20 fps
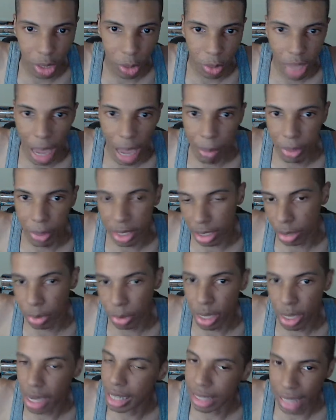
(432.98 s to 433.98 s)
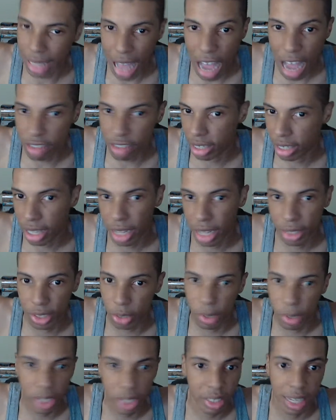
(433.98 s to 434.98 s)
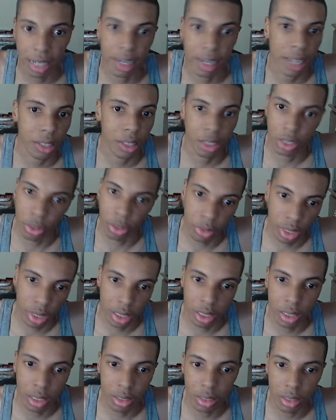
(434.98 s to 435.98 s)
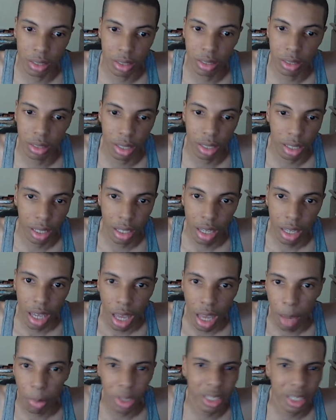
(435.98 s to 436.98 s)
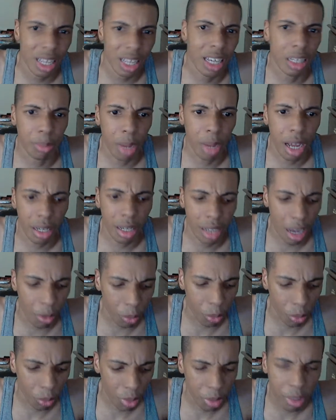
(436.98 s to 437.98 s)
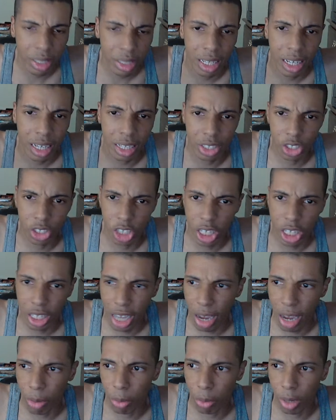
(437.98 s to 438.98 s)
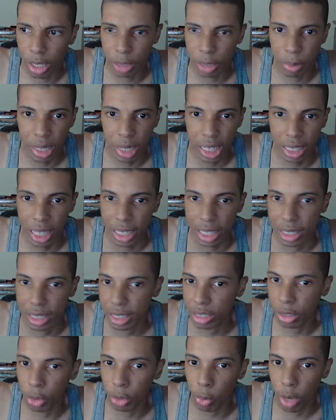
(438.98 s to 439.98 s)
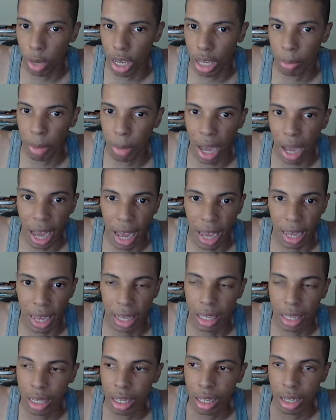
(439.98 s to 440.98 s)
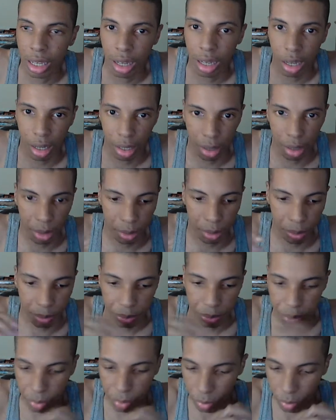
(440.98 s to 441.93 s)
captain's lieutenant's lives like that. So he decided not to use it. He just and plus that his Bankai, plus that his Shinkai was being like sealed away by um